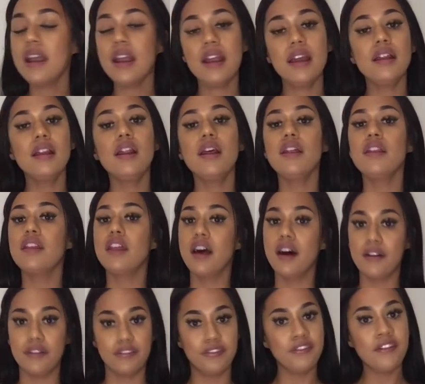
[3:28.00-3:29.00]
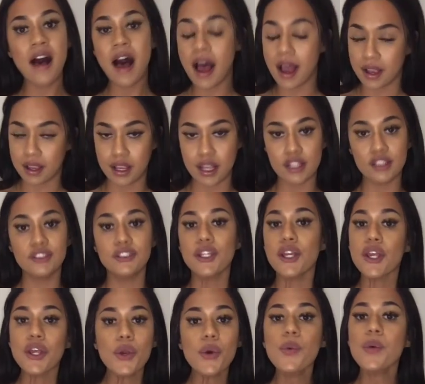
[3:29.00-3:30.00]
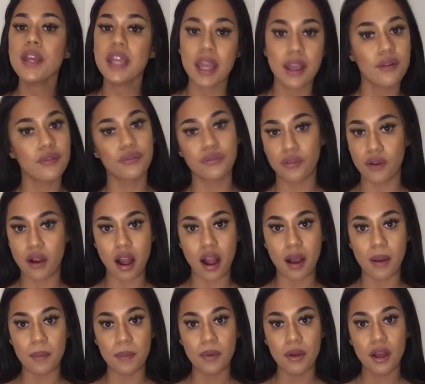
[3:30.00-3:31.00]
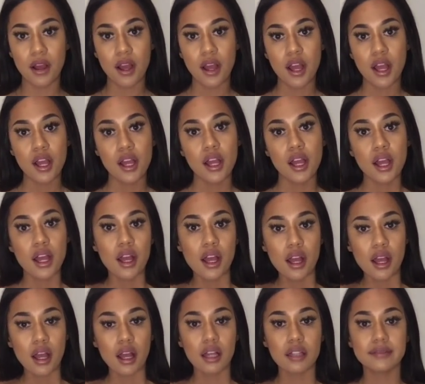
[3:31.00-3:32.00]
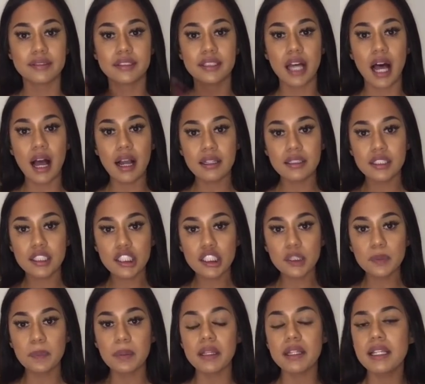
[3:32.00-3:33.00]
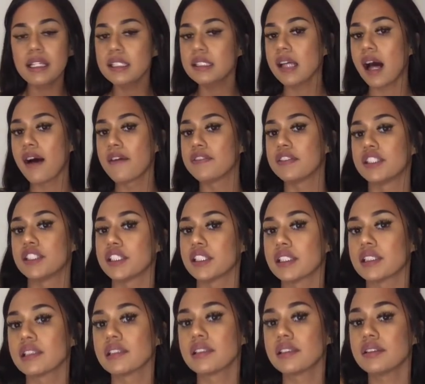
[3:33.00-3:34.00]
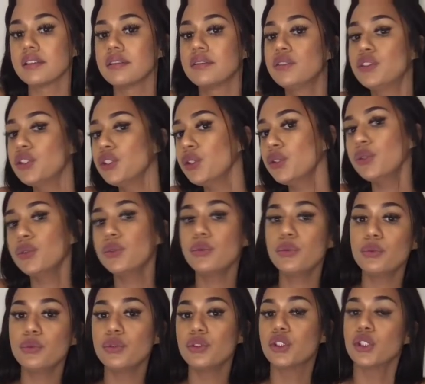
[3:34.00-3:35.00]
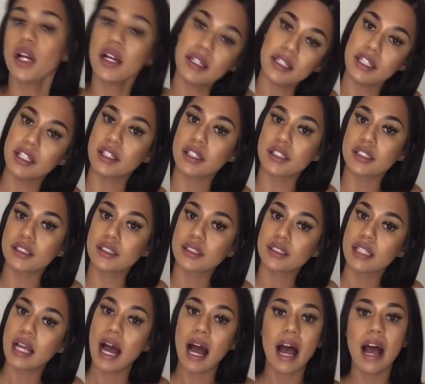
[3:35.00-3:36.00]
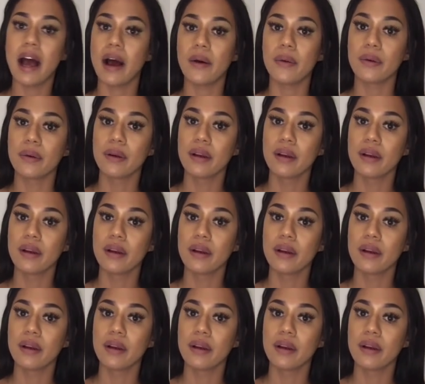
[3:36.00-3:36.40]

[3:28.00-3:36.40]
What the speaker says: in the fuck do you get from doctors, police officers to drug dealers? How?